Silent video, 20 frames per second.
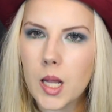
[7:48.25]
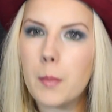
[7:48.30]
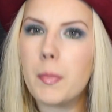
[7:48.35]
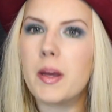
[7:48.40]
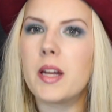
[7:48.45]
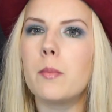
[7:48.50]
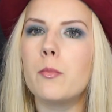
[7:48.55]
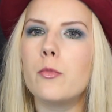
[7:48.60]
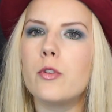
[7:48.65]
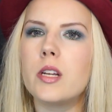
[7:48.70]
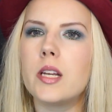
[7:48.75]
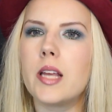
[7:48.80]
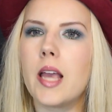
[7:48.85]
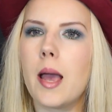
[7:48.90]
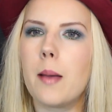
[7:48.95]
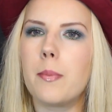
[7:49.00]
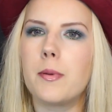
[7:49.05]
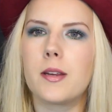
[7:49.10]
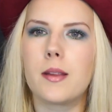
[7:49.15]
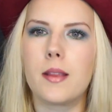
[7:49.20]
But I'm really
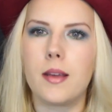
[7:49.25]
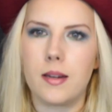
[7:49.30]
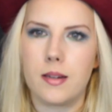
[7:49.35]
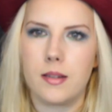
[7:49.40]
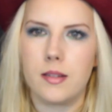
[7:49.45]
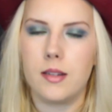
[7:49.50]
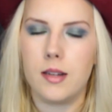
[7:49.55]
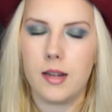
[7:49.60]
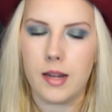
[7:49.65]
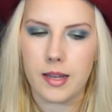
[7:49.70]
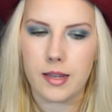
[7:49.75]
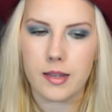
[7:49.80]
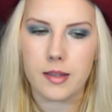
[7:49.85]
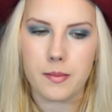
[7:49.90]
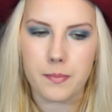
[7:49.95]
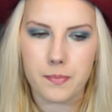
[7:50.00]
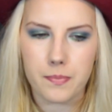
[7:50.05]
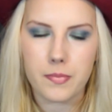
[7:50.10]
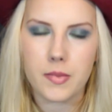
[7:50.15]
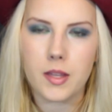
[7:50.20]
happy that like
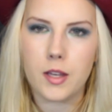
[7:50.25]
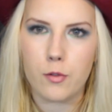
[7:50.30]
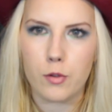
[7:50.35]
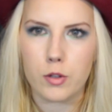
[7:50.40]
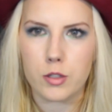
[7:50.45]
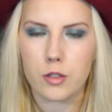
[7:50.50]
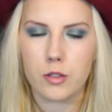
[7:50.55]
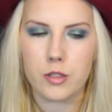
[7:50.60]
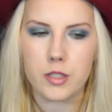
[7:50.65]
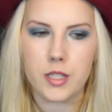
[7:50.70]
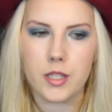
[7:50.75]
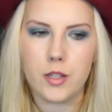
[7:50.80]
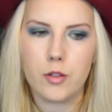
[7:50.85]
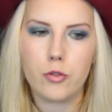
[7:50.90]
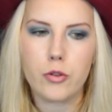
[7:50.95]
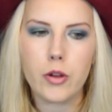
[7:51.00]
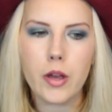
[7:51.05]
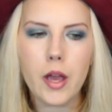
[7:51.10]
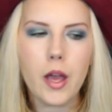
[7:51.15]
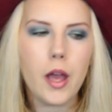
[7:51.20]
it was
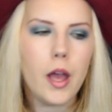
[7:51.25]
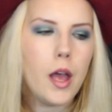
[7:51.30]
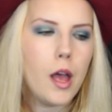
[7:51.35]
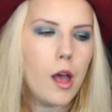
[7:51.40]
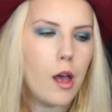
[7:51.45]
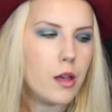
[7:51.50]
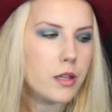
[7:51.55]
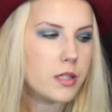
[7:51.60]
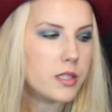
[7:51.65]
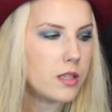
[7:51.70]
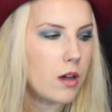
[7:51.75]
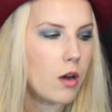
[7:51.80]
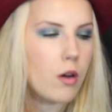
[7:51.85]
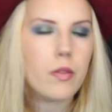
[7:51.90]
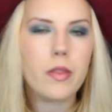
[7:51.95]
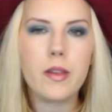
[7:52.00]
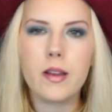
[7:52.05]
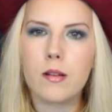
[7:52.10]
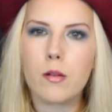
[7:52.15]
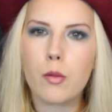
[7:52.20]
continued.
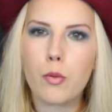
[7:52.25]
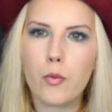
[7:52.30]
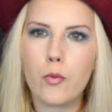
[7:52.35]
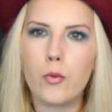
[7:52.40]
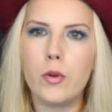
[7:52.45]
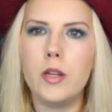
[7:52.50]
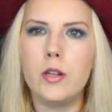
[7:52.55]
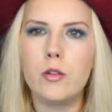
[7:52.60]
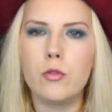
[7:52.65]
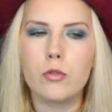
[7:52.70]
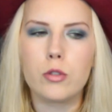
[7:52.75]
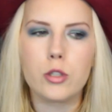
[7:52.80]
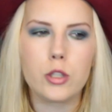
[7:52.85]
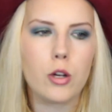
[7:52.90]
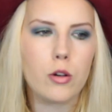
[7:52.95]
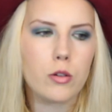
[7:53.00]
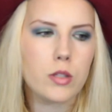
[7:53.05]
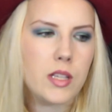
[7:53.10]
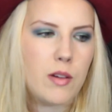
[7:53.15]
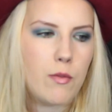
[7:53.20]
So there are 3 new
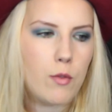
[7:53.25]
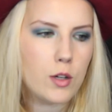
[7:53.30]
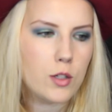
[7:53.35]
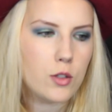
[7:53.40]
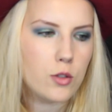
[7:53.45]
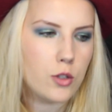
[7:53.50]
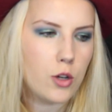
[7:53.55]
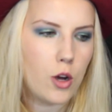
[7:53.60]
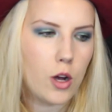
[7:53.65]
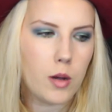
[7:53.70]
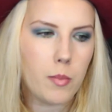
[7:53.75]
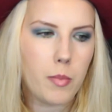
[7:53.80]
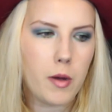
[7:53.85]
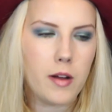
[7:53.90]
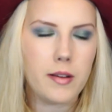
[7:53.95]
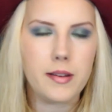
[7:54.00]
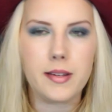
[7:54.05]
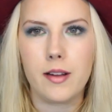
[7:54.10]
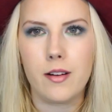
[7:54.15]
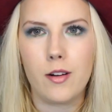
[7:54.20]
shows I want to talk
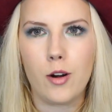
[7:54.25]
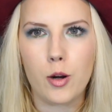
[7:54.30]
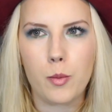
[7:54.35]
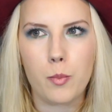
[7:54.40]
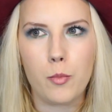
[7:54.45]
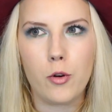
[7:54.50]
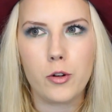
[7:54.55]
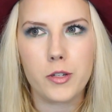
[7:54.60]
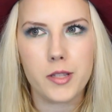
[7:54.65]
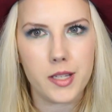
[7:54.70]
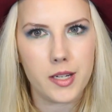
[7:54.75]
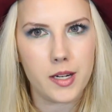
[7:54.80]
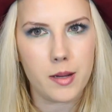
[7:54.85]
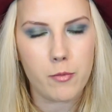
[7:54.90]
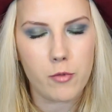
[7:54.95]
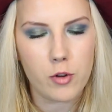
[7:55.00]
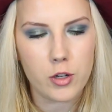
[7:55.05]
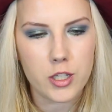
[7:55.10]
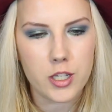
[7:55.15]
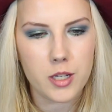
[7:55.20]
about. There are a lot more that
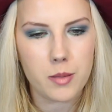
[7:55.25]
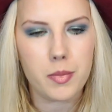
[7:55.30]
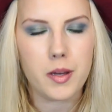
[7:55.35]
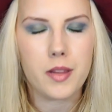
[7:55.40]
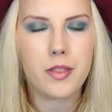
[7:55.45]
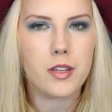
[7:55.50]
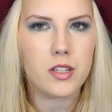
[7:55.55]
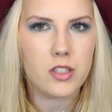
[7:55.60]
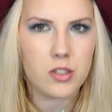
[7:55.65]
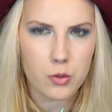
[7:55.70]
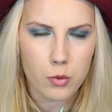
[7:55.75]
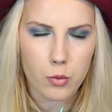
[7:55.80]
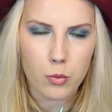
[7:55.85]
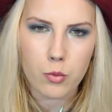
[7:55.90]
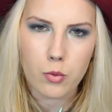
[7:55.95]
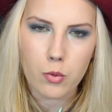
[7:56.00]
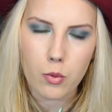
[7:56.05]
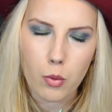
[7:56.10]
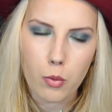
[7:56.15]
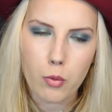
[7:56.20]
I'm watching, but there's
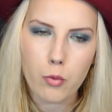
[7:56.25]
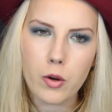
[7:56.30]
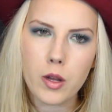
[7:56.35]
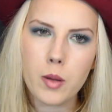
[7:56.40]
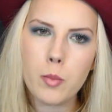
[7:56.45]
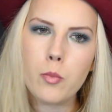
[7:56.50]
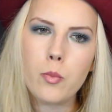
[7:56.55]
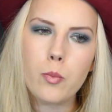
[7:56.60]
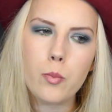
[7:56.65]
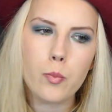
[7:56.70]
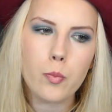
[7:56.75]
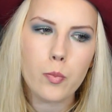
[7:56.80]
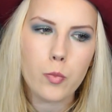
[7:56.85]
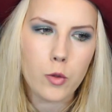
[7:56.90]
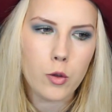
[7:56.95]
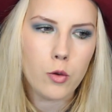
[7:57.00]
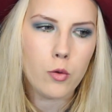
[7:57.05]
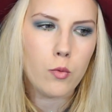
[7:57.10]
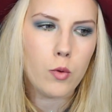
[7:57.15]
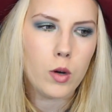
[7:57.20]
3
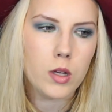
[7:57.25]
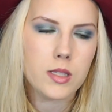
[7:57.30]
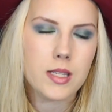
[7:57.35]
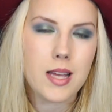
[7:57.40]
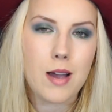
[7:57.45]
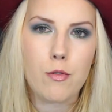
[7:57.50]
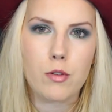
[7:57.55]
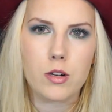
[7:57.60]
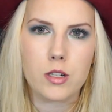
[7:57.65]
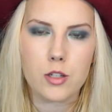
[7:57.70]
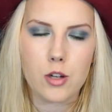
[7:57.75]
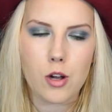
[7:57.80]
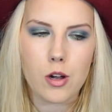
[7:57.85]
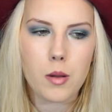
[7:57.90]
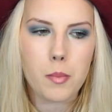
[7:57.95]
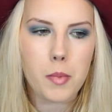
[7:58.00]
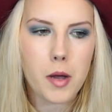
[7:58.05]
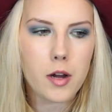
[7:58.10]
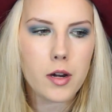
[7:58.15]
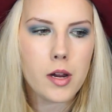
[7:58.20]
new ones I want to
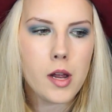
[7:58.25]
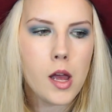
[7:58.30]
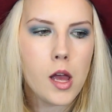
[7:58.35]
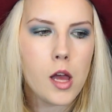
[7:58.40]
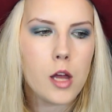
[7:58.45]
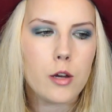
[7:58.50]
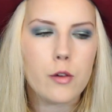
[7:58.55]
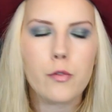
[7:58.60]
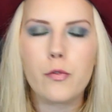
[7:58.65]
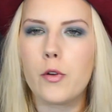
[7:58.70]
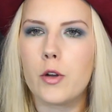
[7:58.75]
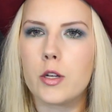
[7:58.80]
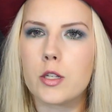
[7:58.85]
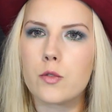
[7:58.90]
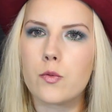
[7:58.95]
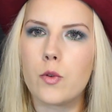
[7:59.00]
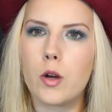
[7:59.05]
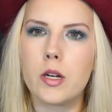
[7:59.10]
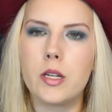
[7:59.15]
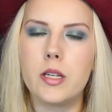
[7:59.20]
talk about. The
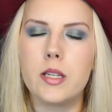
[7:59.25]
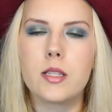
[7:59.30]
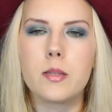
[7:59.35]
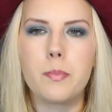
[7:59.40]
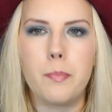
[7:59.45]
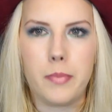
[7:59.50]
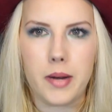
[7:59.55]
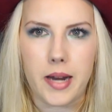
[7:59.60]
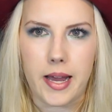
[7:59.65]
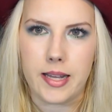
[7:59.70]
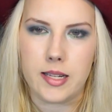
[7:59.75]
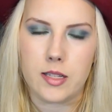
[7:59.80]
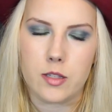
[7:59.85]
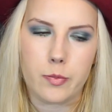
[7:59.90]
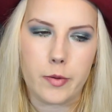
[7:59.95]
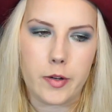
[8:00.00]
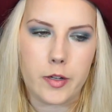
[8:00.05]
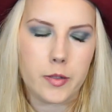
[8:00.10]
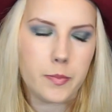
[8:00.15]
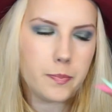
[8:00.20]
first one is Blind
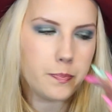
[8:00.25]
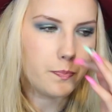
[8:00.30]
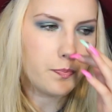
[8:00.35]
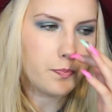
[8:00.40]
Spot.